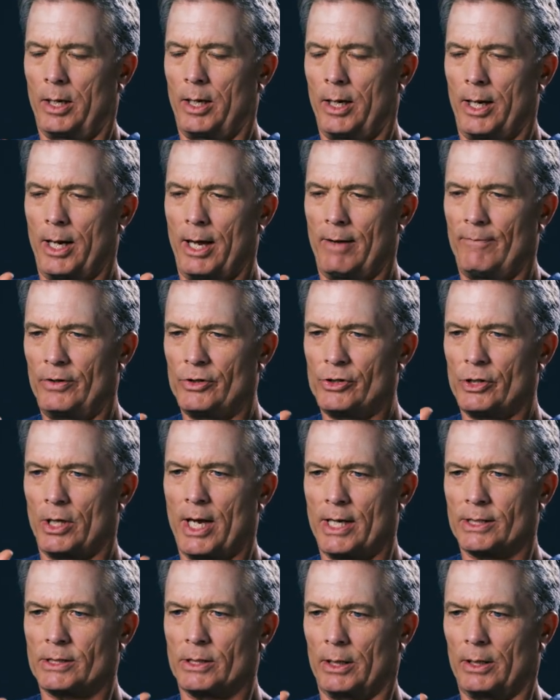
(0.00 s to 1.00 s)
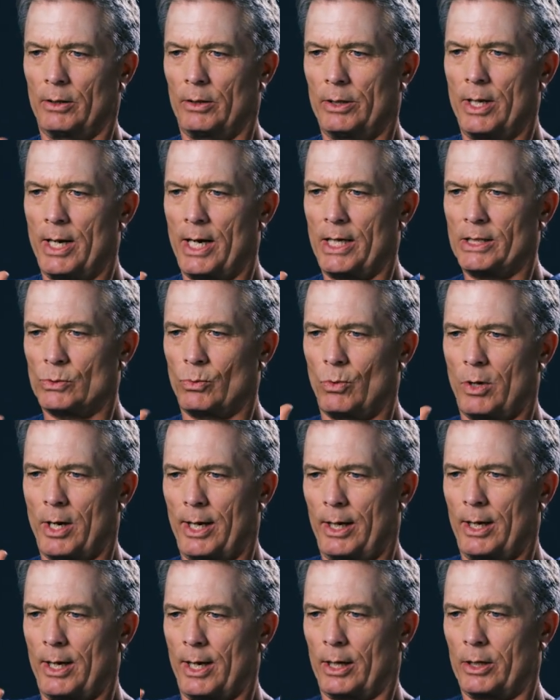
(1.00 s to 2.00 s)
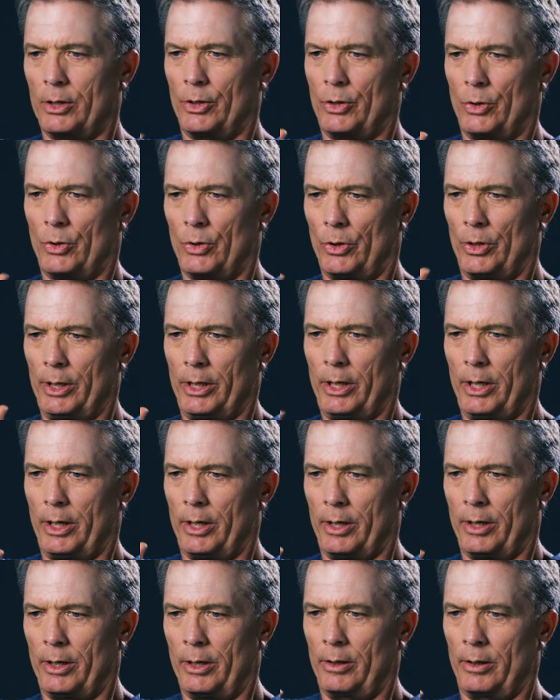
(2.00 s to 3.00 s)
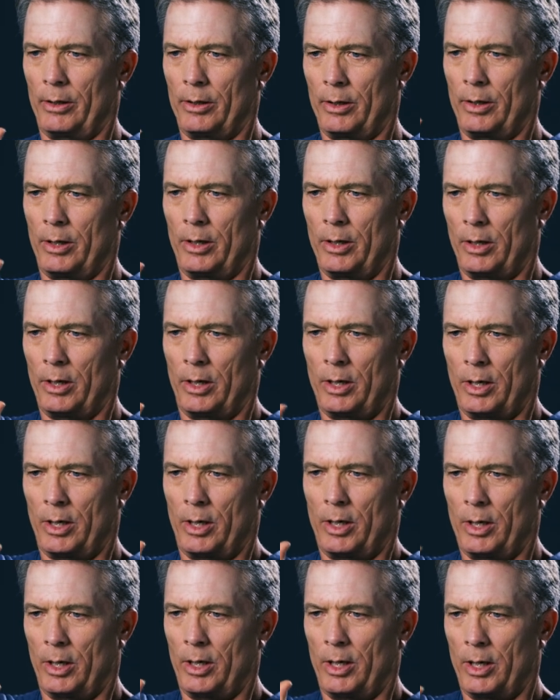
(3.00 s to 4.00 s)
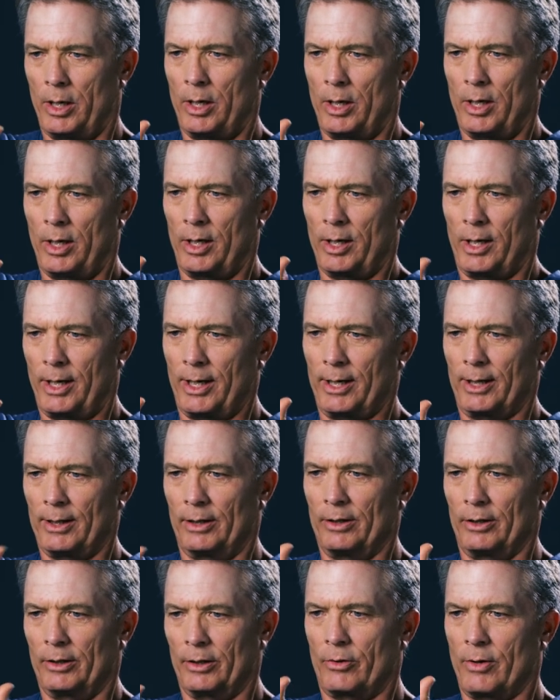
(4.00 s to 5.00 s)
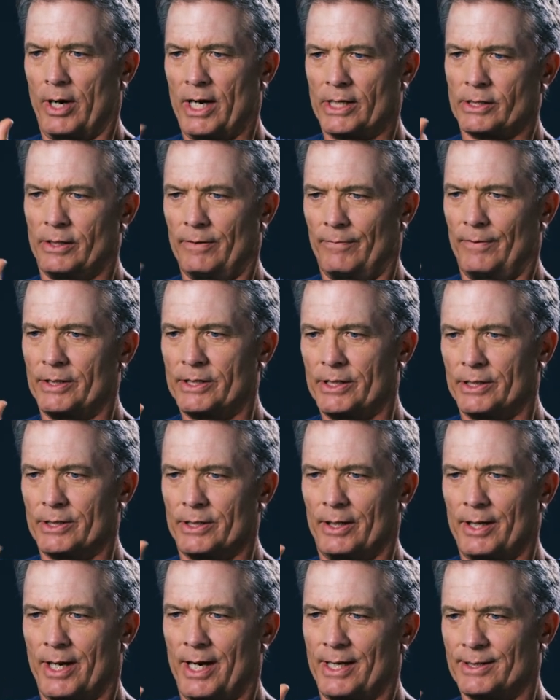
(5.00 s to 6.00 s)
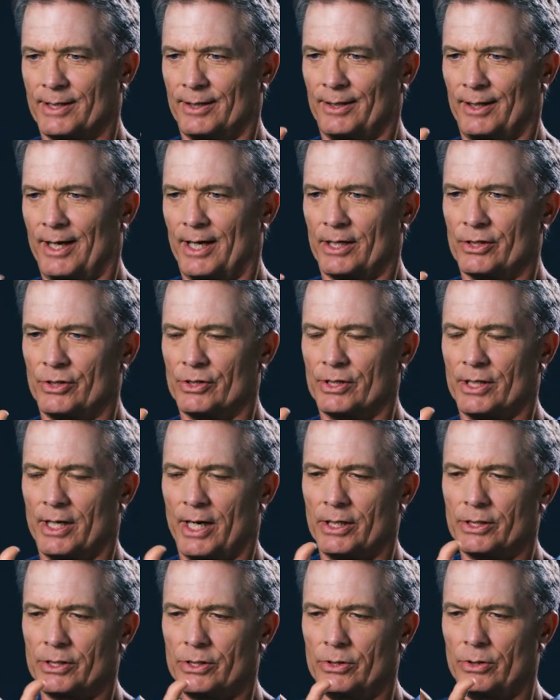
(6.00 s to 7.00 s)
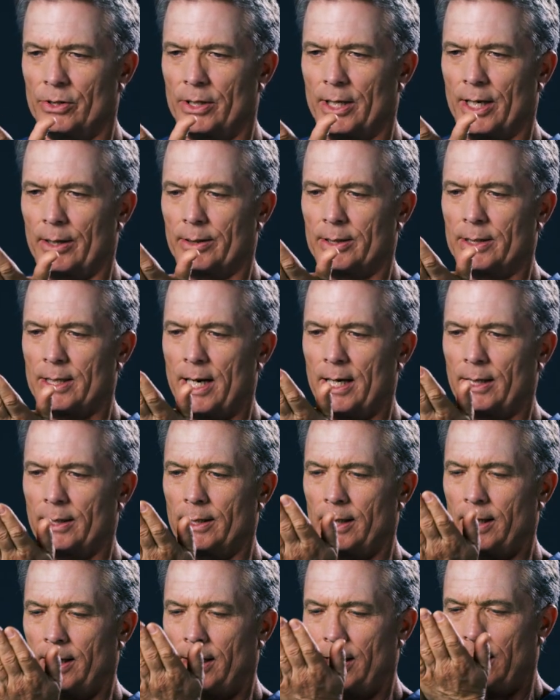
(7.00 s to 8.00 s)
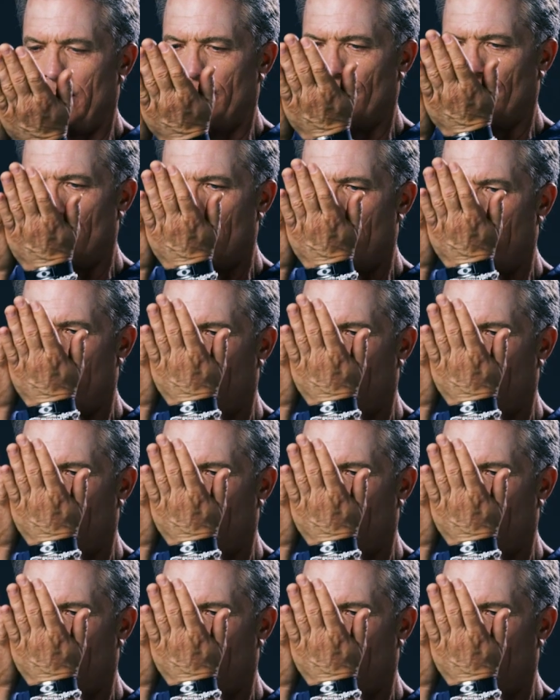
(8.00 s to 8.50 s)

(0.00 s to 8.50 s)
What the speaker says: And I visualize a nice white hot coal in here. Get a little aggressive. This is a nice little exercise too. And then I take the heat from my